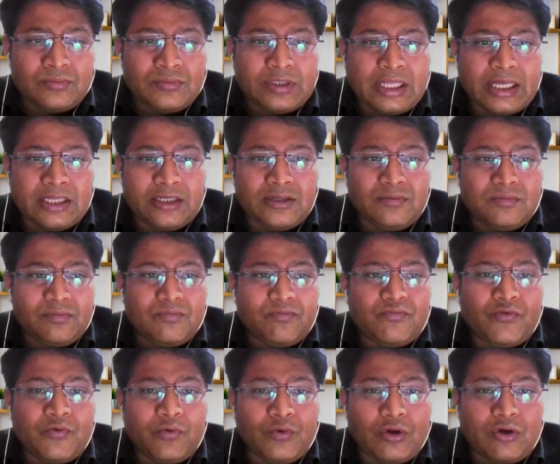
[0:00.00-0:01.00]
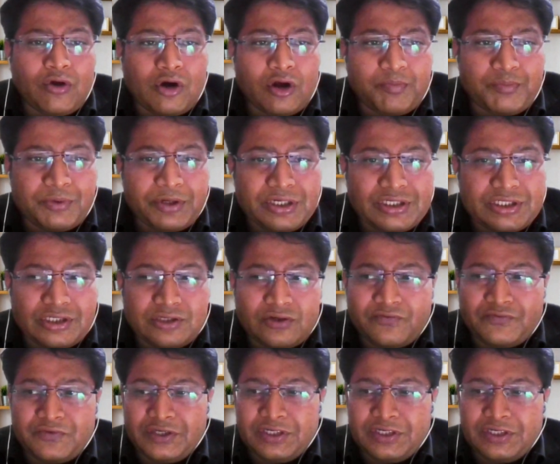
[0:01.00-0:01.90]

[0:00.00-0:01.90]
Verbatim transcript: then food corporation of